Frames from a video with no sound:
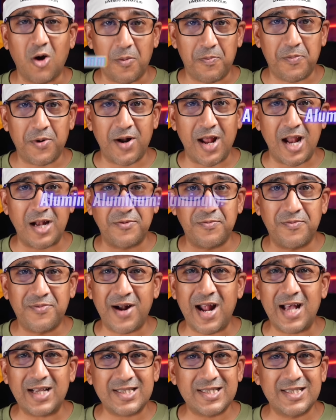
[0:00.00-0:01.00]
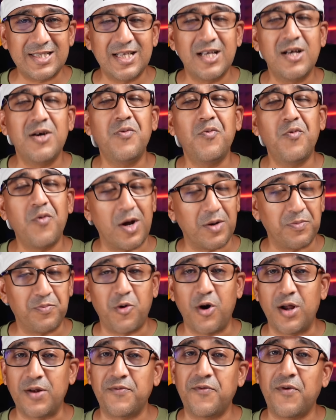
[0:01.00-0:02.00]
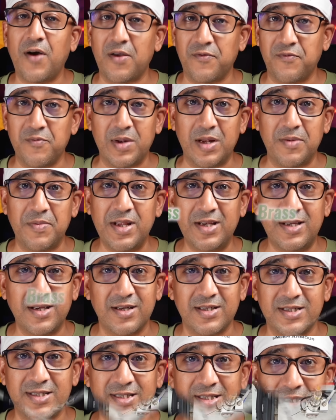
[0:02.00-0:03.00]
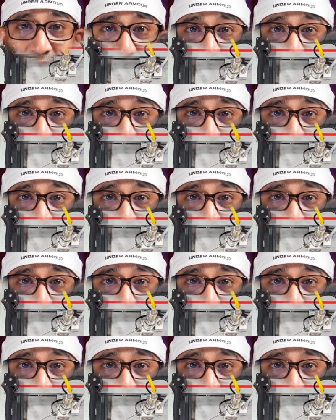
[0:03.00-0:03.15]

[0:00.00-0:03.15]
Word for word: Copper and brass 1.5 millimeters.